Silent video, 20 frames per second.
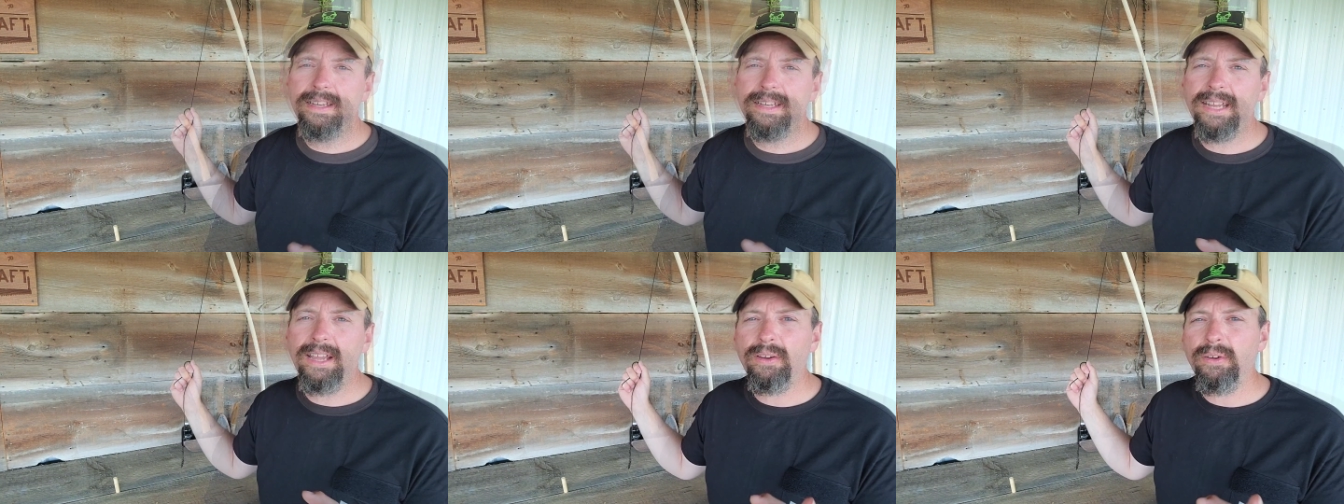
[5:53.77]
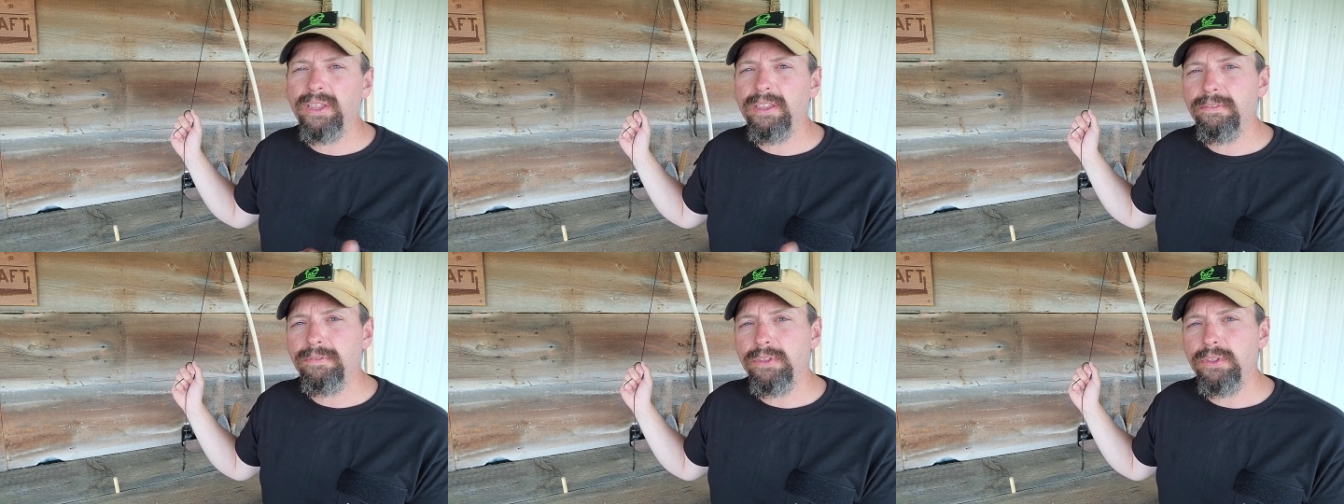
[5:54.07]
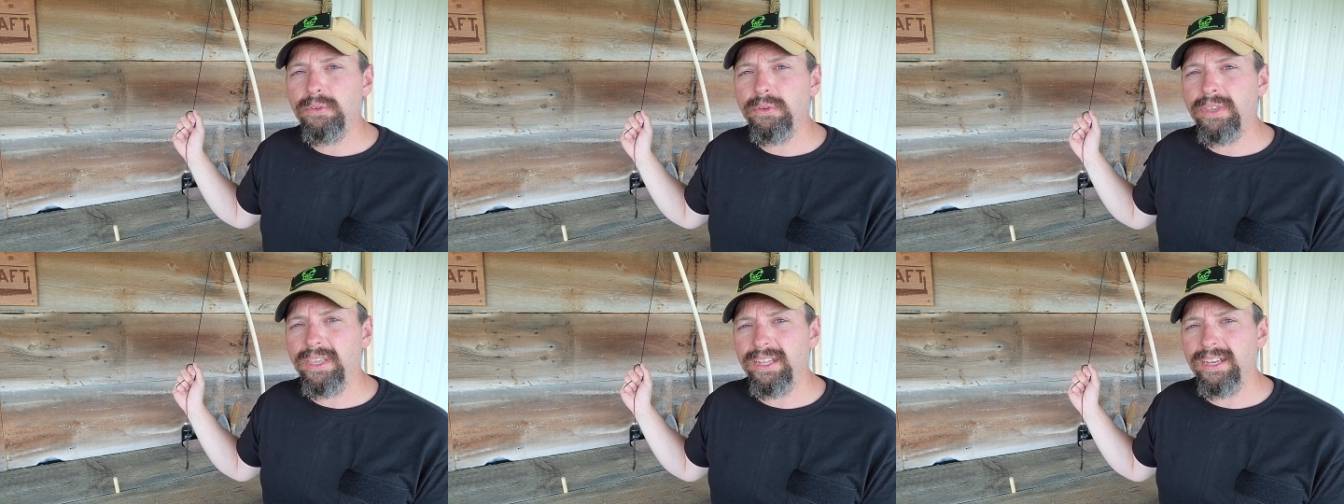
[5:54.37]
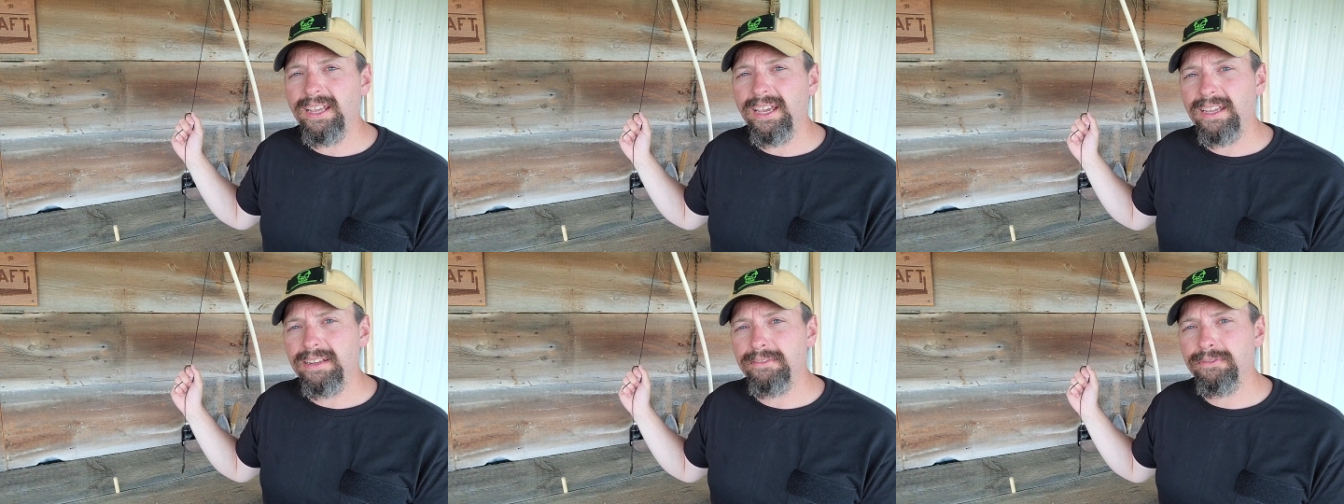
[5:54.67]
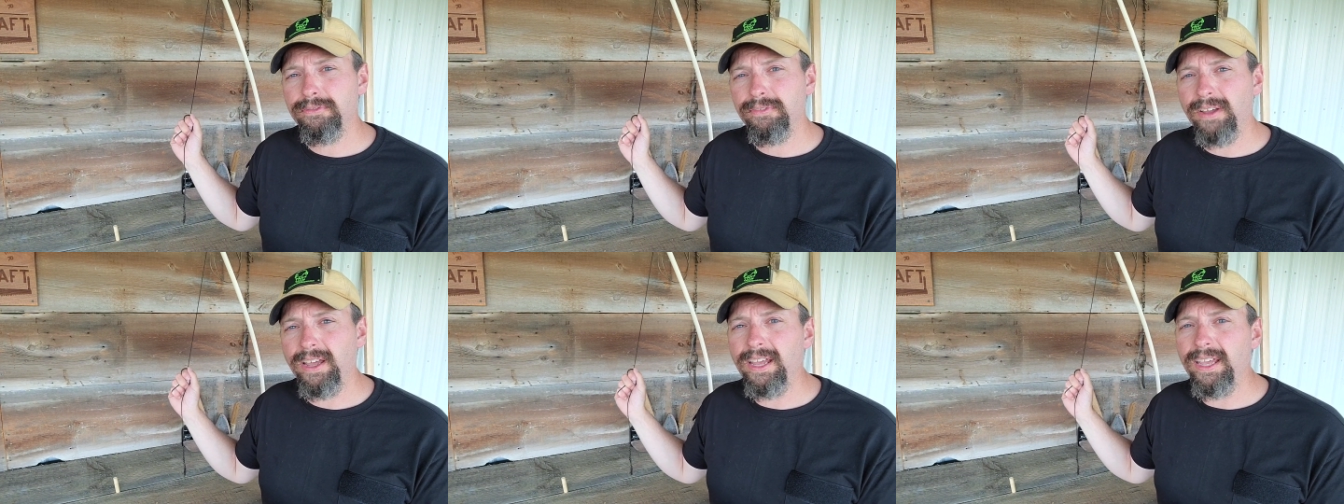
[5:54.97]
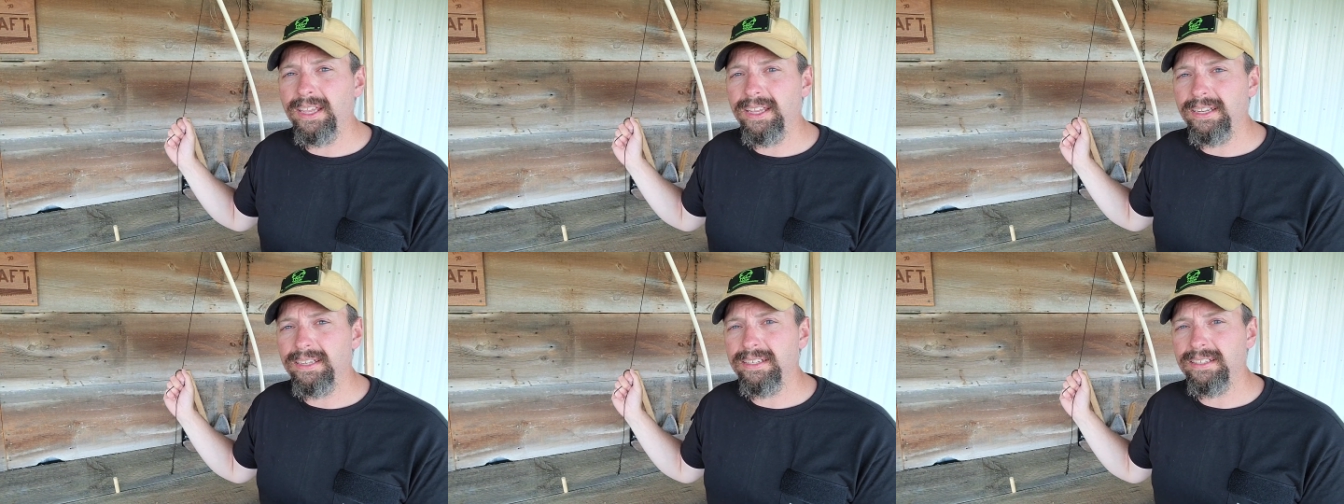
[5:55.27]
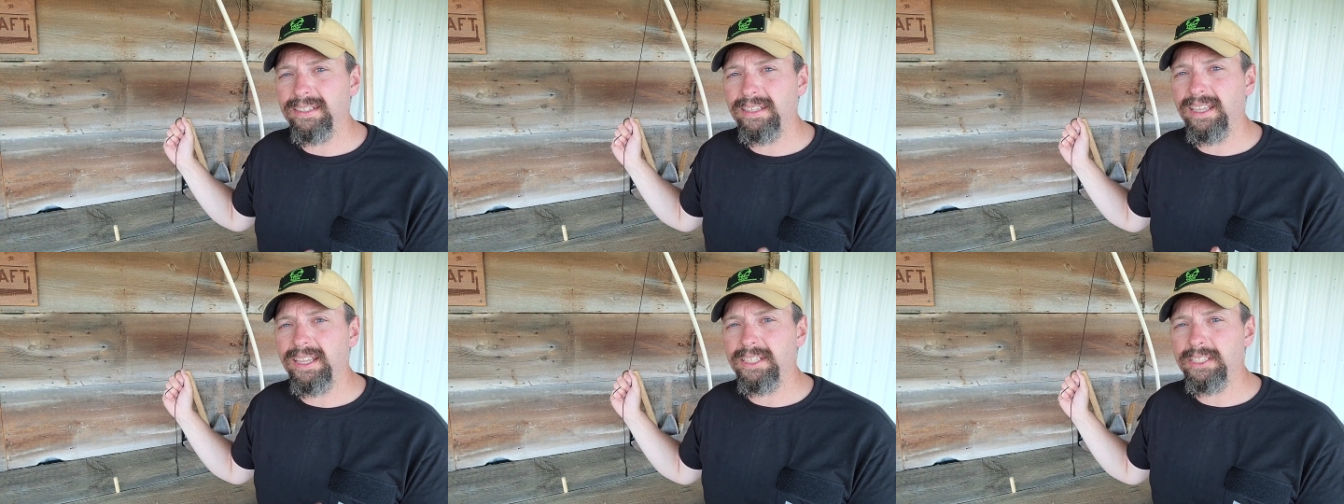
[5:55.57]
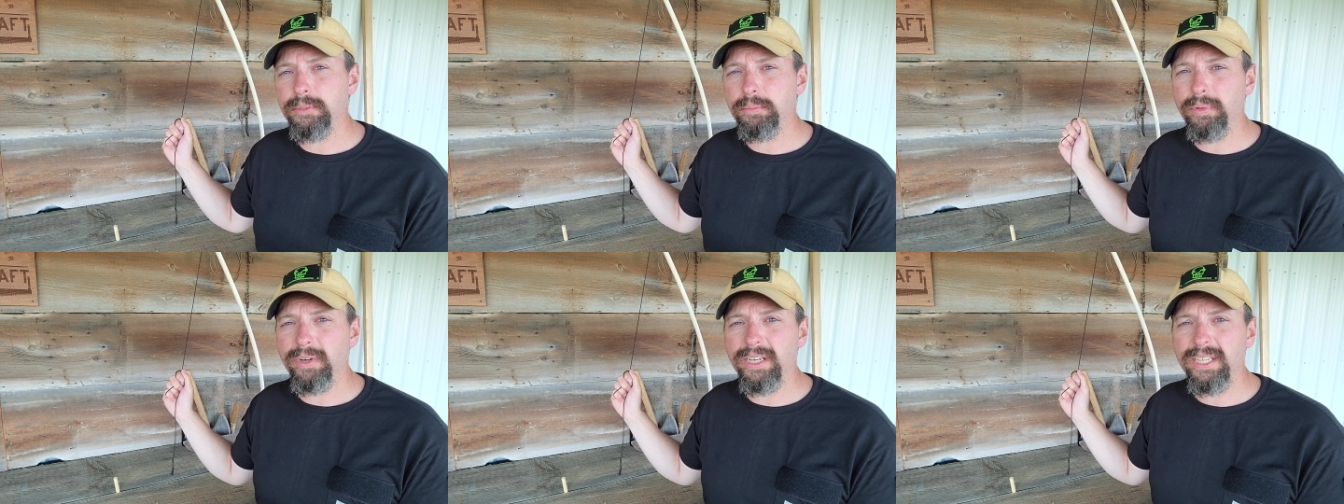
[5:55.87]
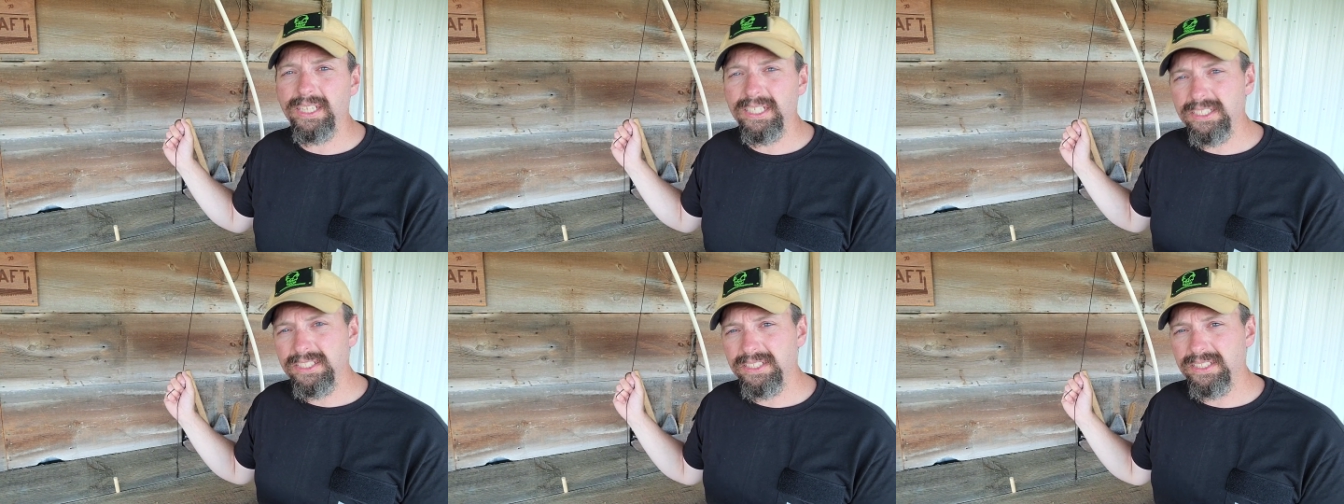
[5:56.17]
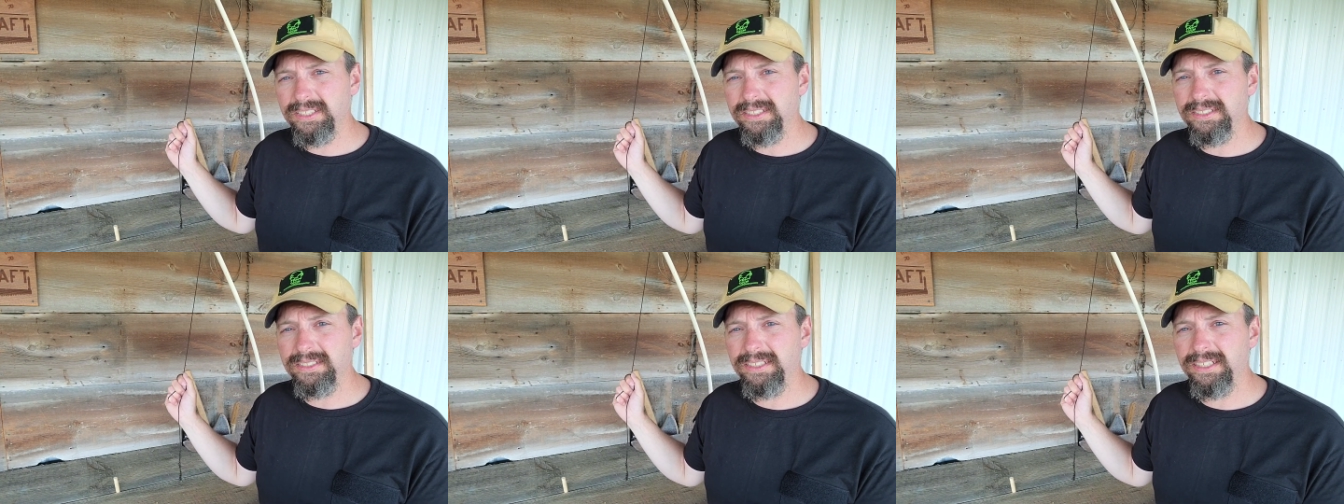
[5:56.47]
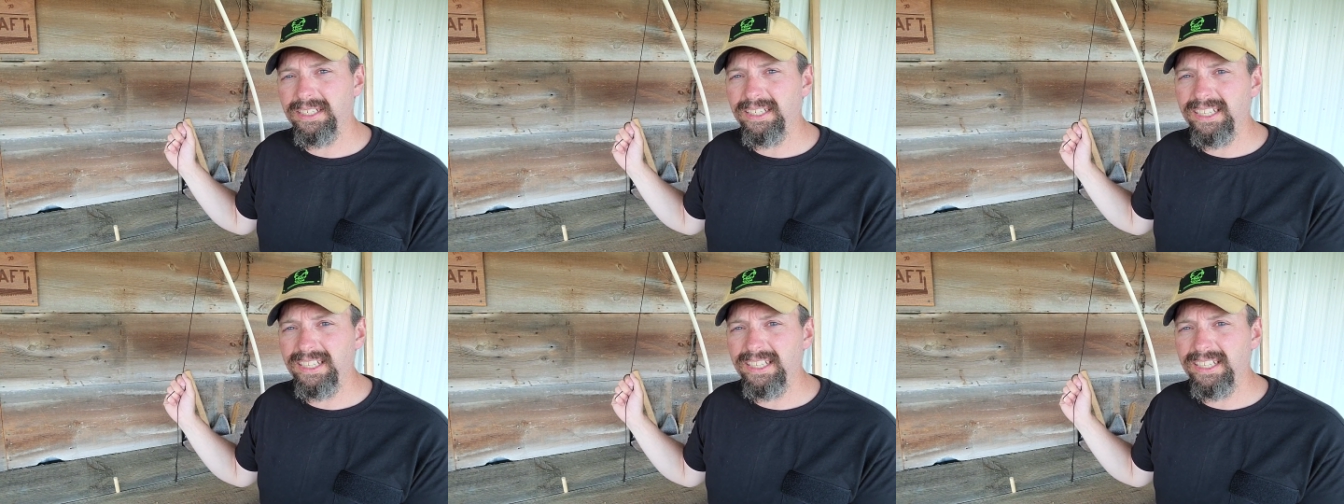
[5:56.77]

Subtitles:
Now, if you cannot find a spring engine